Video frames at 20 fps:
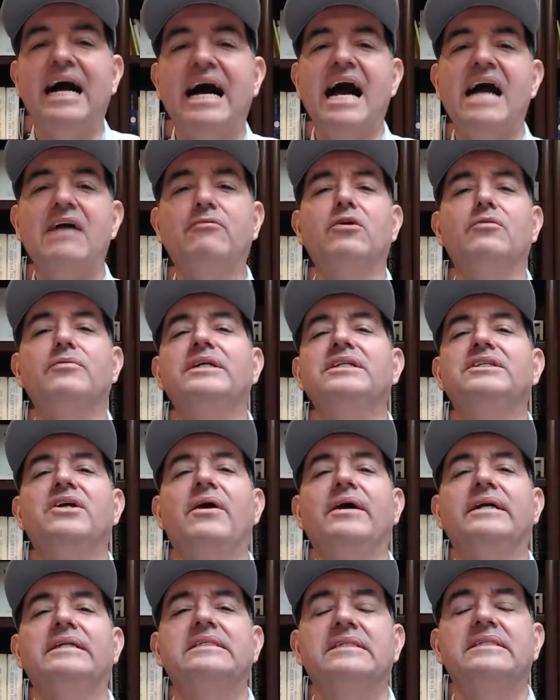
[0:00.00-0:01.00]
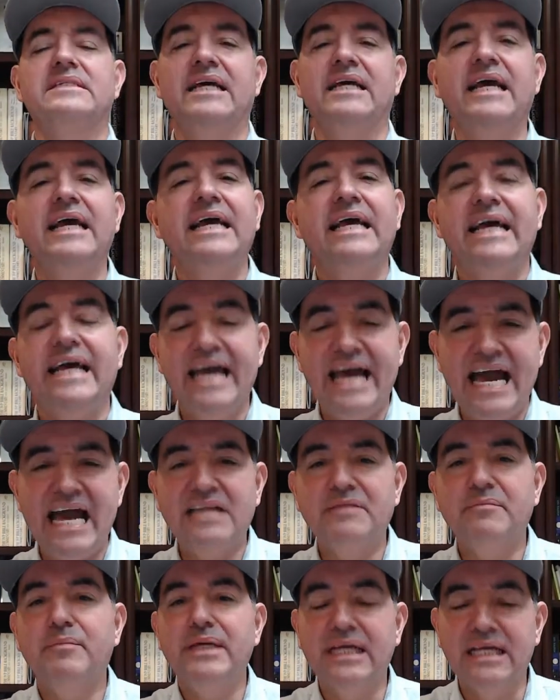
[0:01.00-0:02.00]
I will rejoice
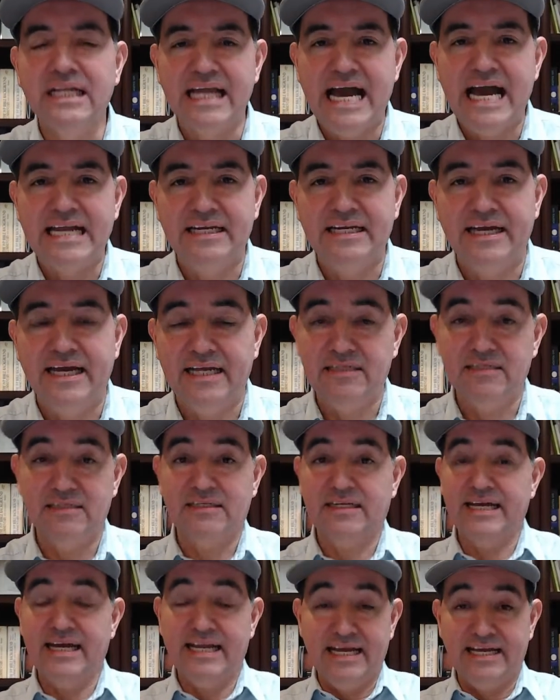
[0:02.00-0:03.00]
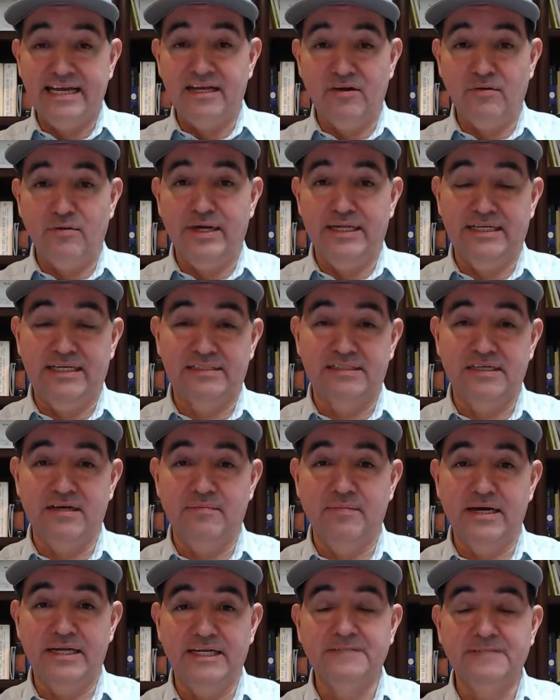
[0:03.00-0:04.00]
and be glad in it." Can I get a witness,
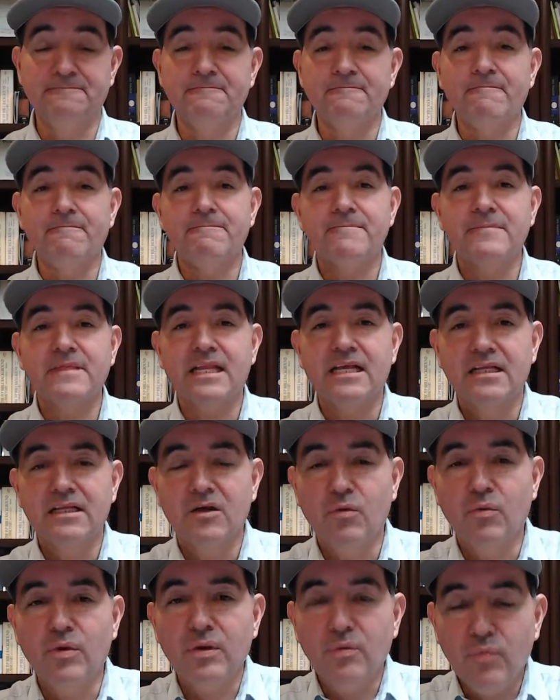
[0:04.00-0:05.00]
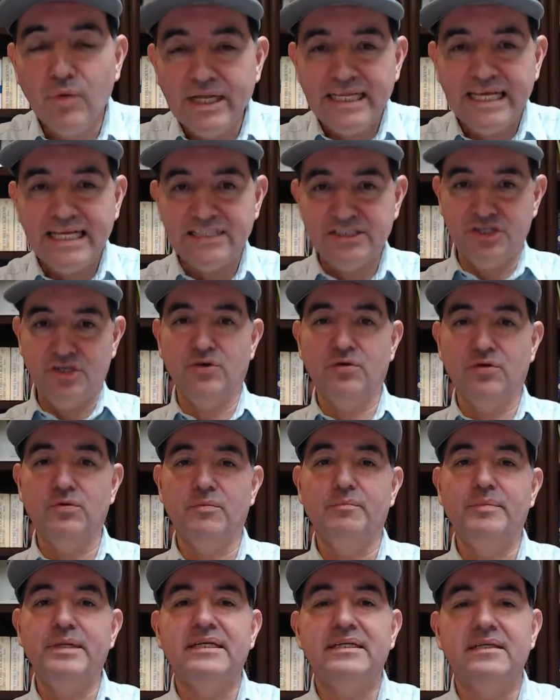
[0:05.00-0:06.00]
somebody? We need to
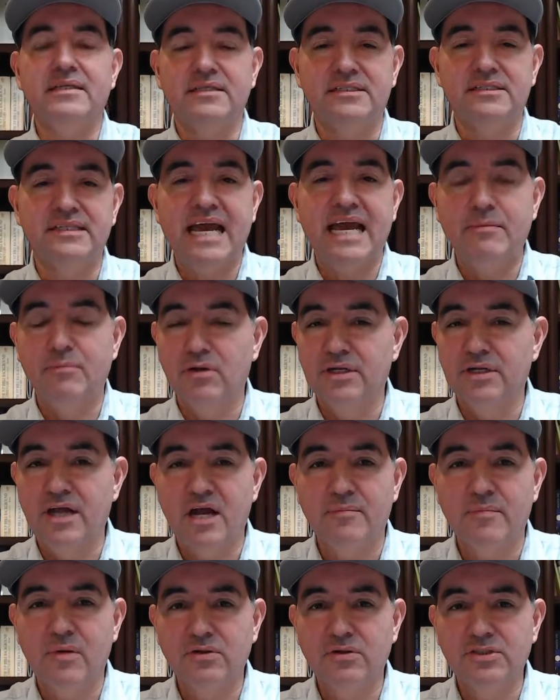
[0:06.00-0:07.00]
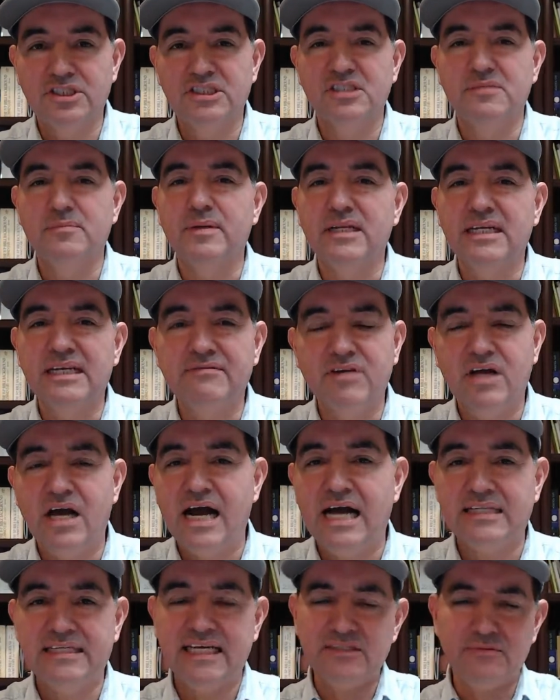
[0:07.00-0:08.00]
be stable in our emotions, believe
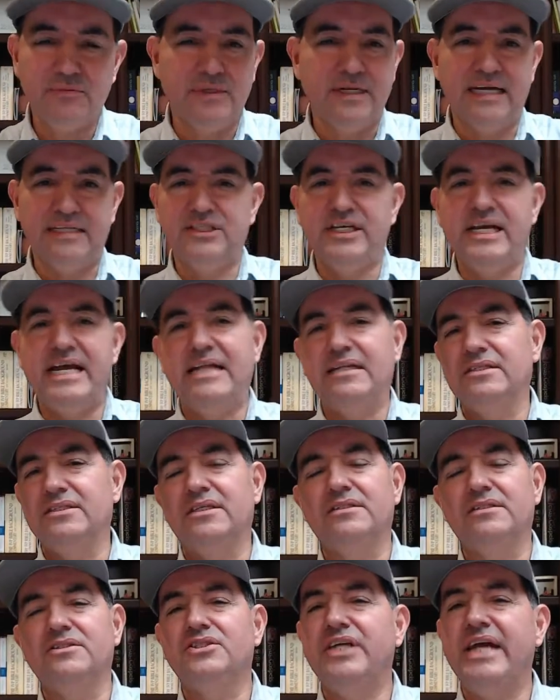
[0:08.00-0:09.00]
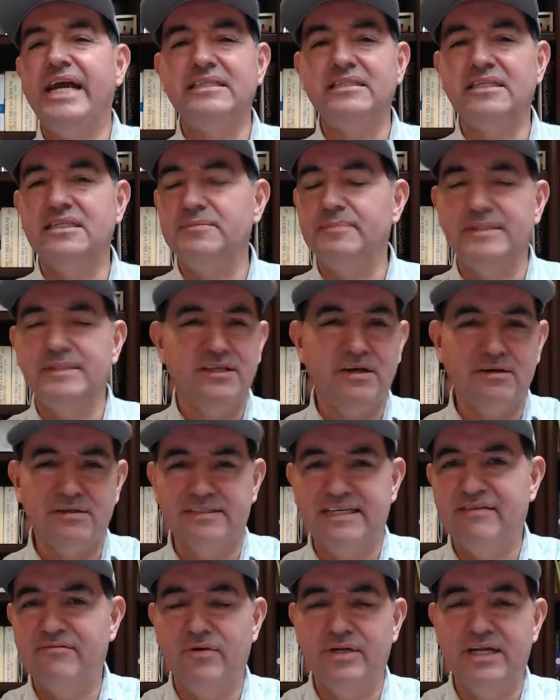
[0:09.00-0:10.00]
God. Yes, we got challenges and changes, but so does
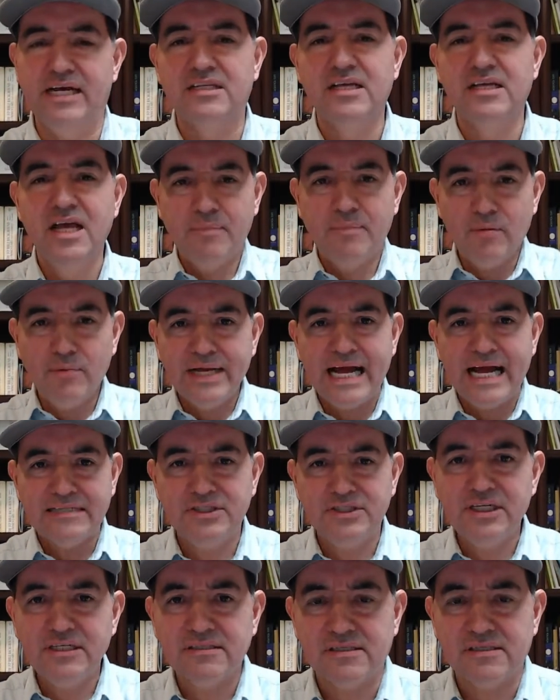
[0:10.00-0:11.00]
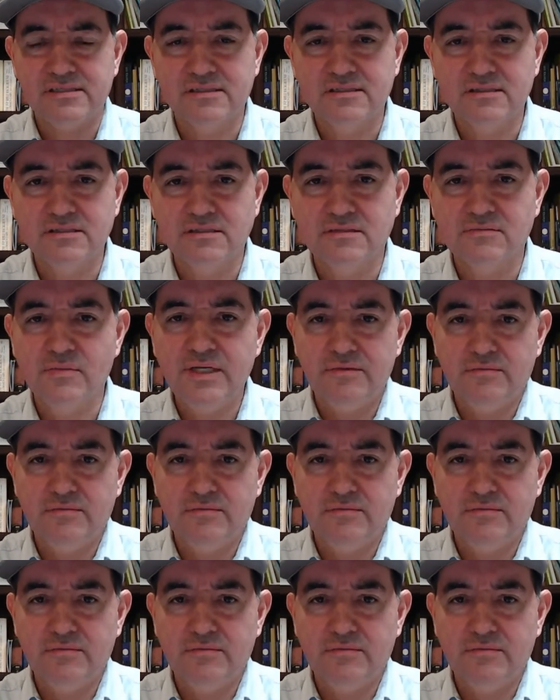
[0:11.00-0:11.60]
everyone else. But we got Jesus.